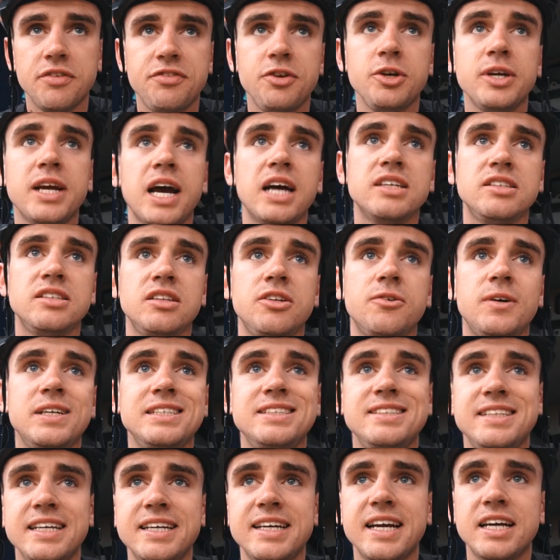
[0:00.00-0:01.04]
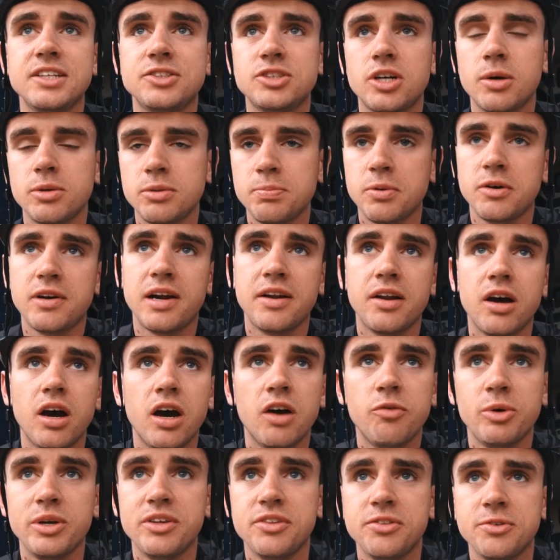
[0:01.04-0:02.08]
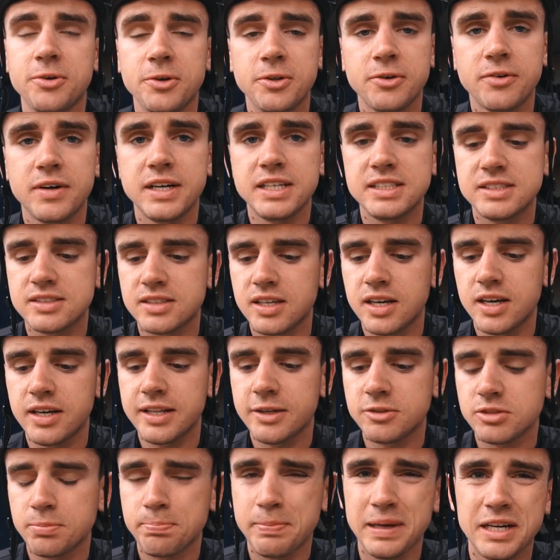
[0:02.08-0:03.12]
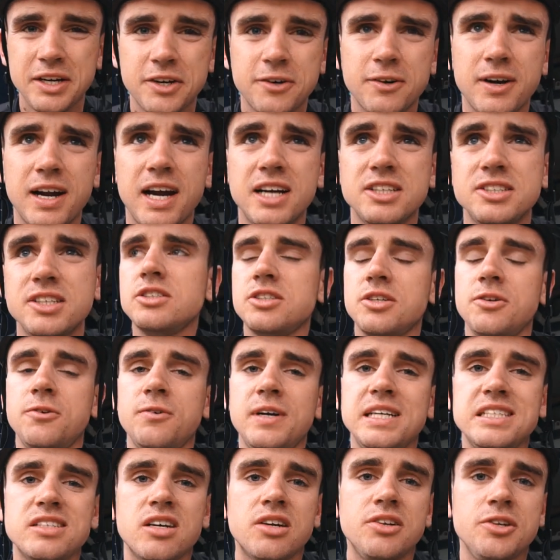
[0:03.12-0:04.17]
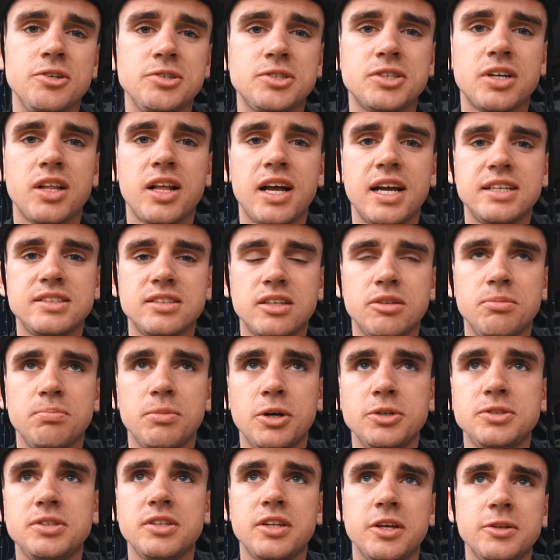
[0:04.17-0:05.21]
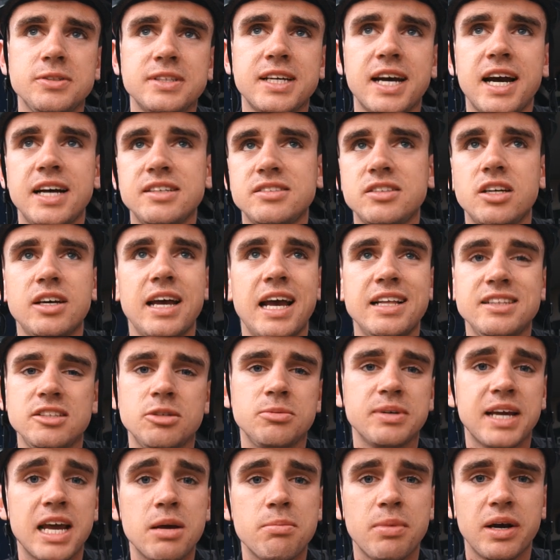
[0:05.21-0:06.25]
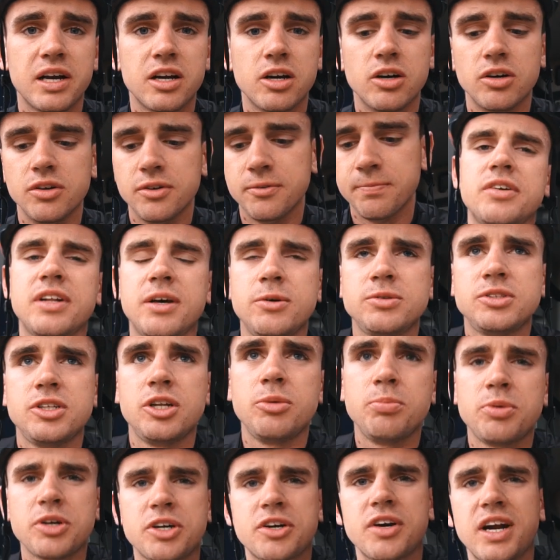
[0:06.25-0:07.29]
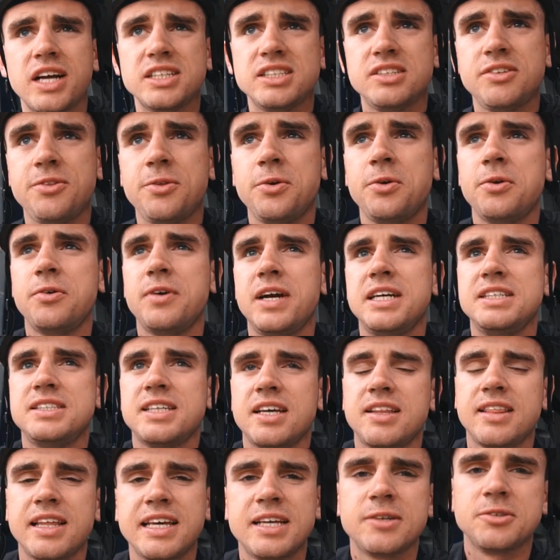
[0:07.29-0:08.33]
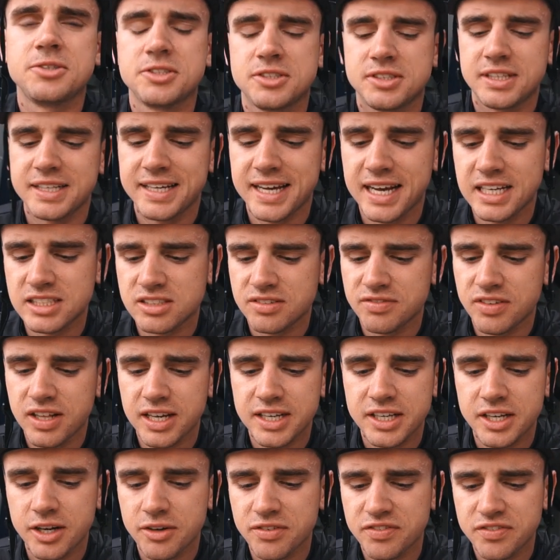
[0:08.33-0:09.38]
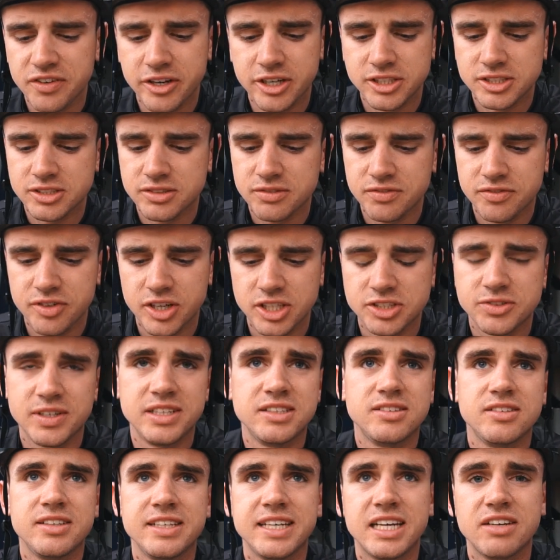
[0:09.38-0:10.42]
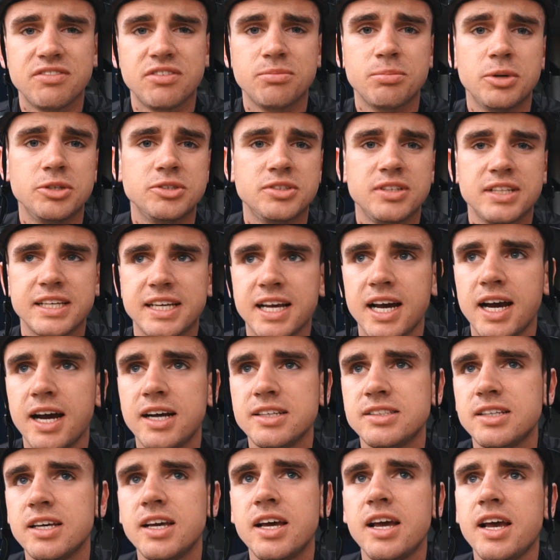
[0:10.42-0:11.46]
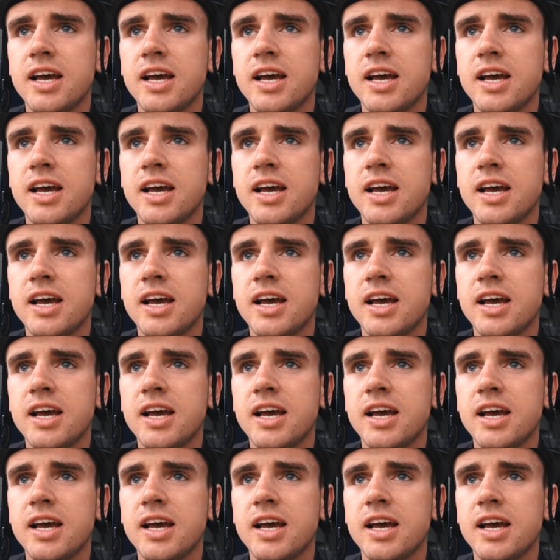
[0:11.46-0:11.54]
A few guys in the race did get dropped, but around halfway through the race there was a big crash, so the race got neutralized and most of those guys ended up getting back on. There was a number of crashes through the race. I think it was just a case of, like, you know, first race of the year for most of the guys.